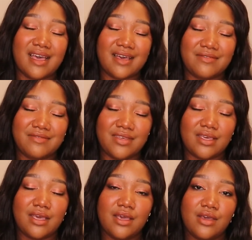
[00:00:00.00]
heavy
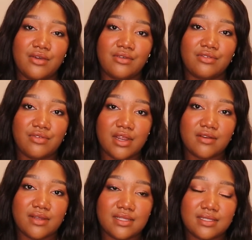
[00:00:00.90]

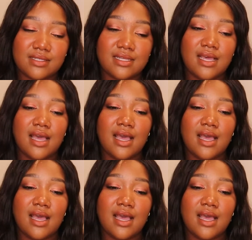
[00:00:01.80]
fragrance,